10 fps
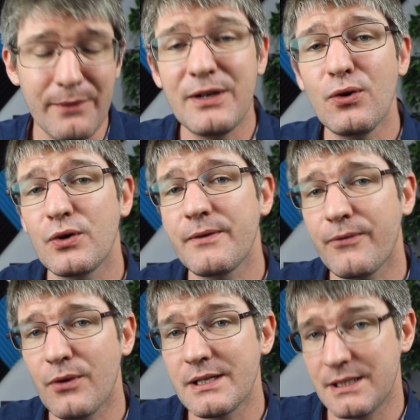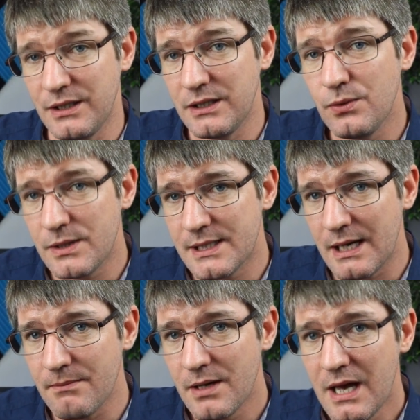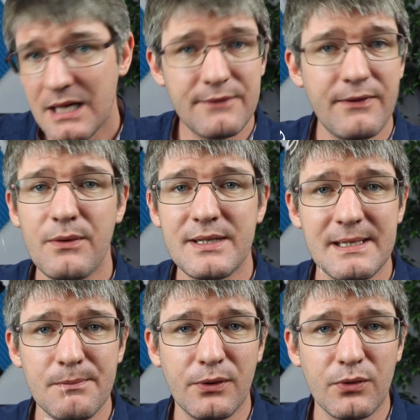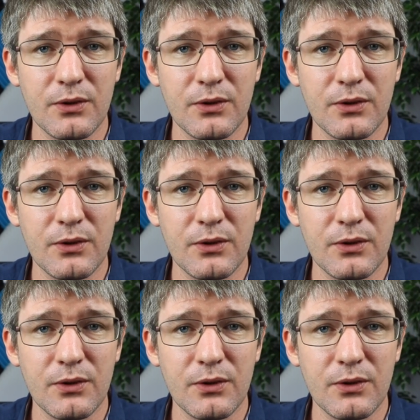Now in order for us to use sum, it's very simple.